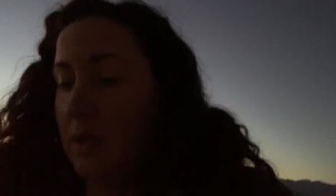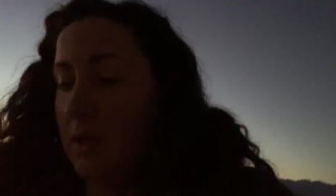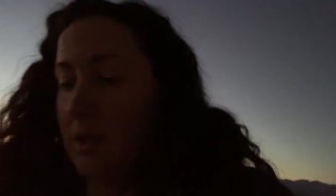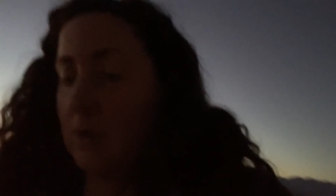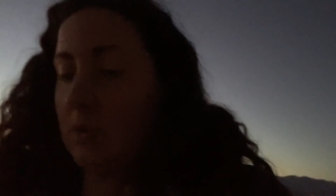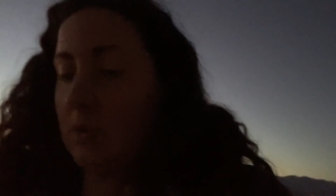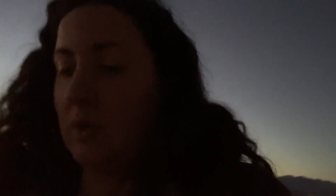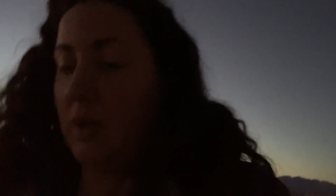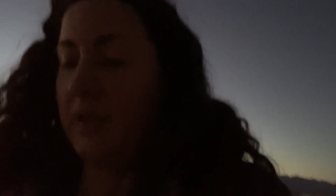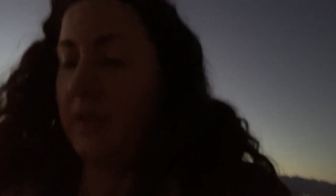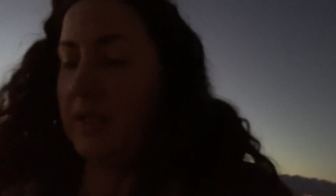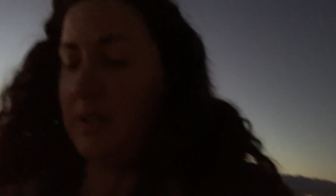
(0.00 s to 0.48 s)

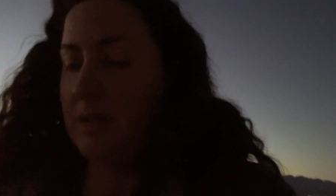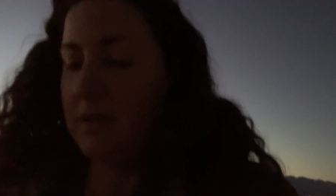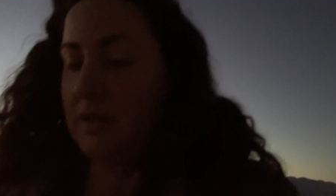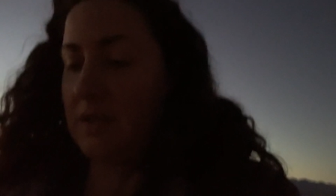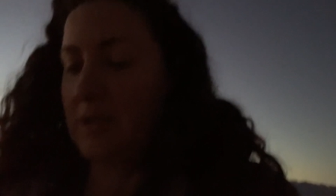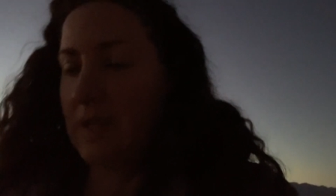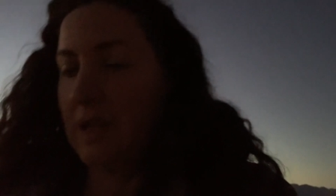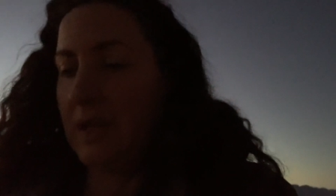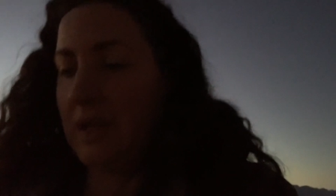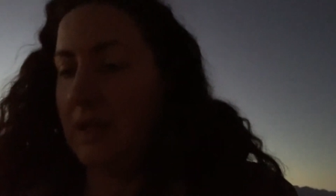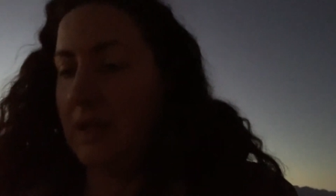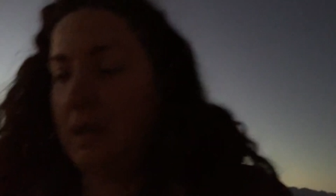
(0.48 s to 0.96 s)
quite
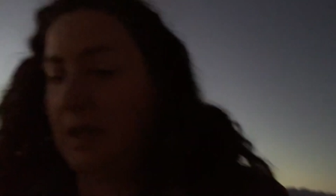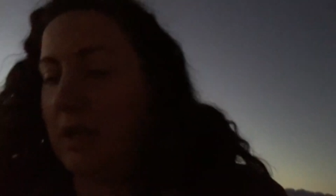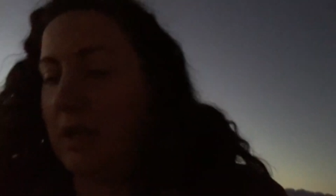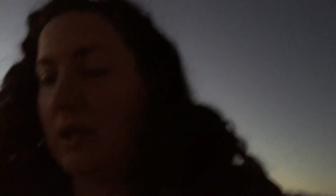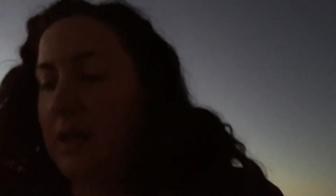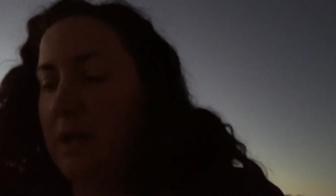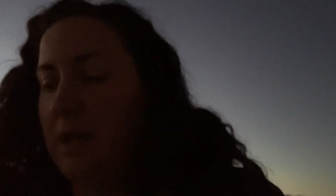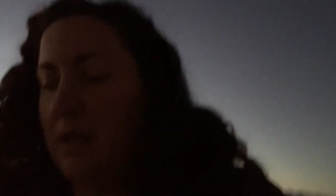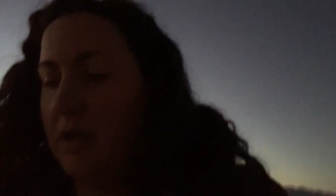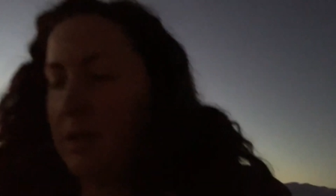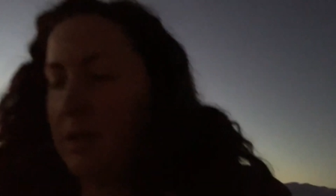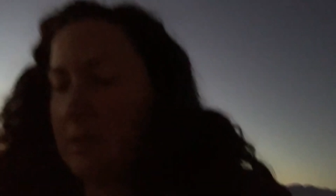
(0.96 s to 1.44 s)
insane
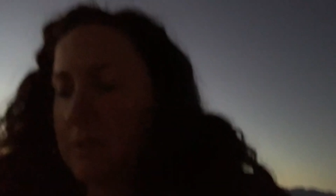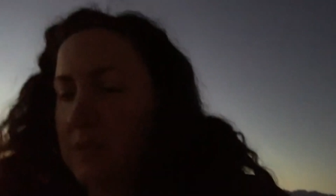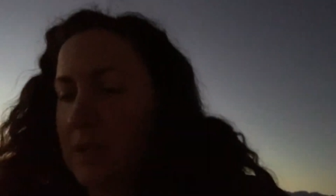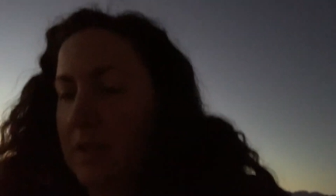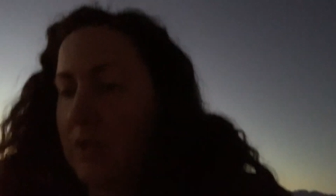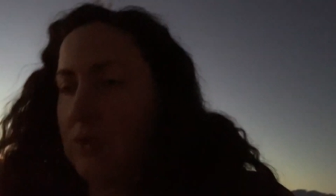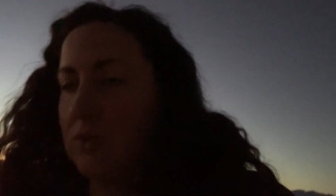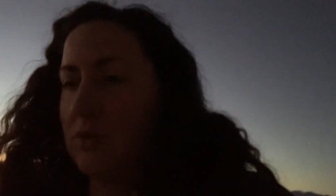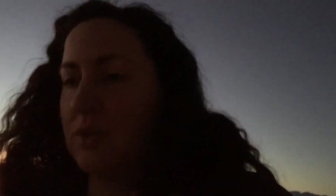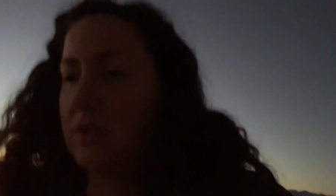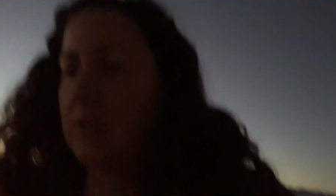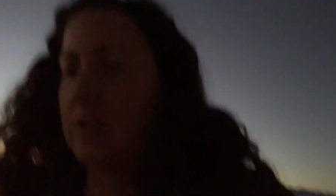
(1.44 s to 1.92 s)

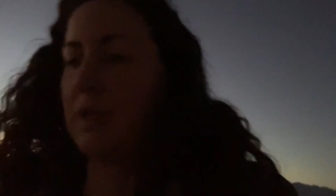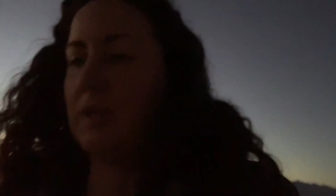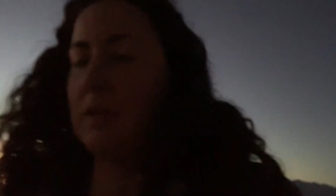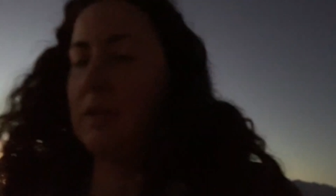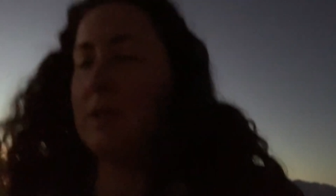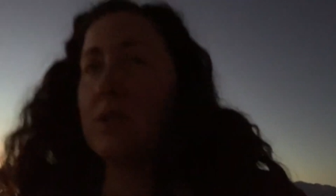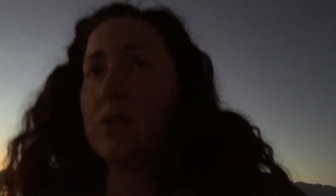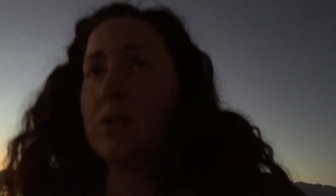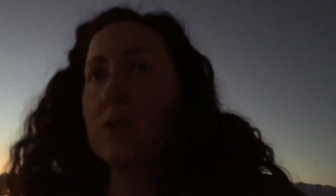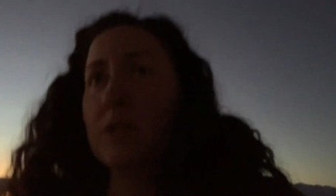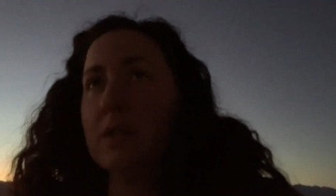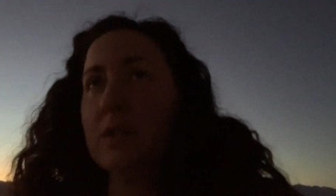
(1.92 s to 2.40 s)
dangerous
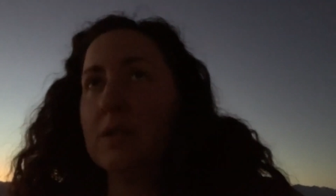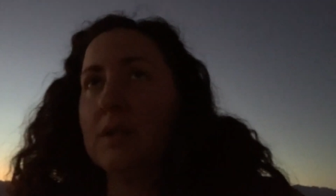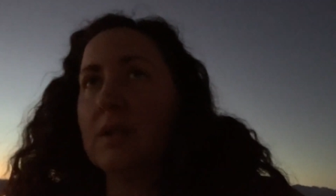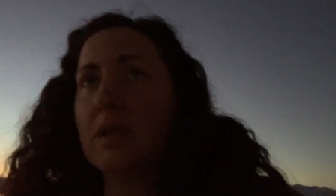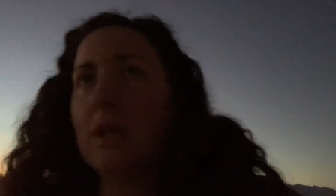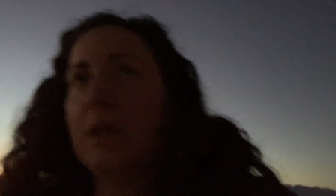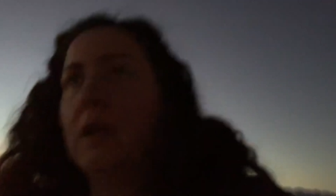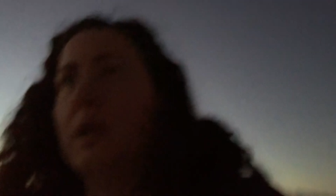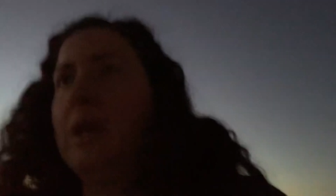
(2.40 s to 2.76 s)
conditions